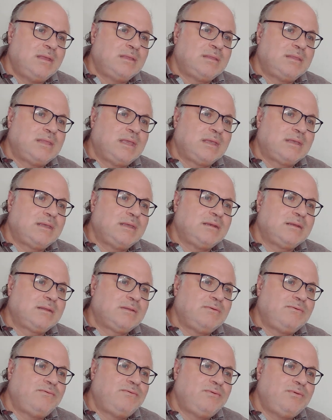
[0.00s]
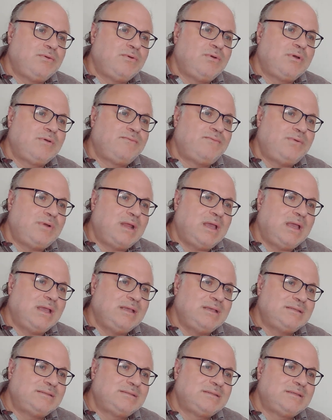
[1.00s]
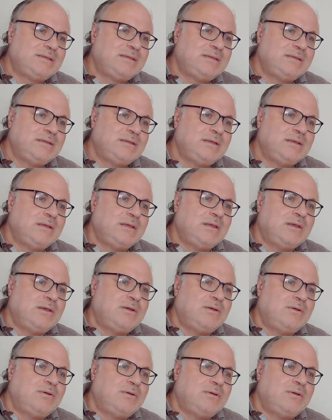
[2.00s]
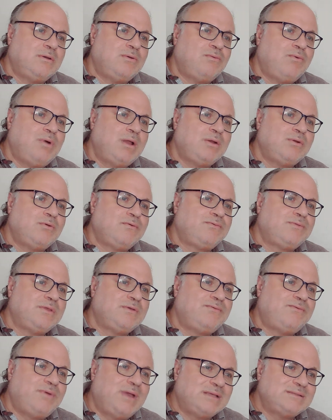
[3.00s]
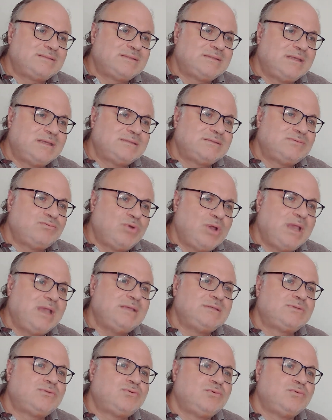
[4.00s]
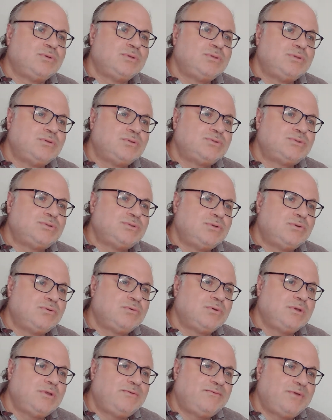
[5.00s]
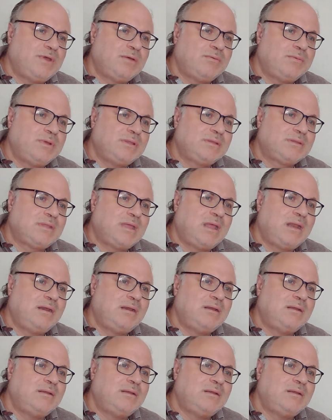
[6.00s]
taking fewer flights one of the fastest ways to reduce your environmental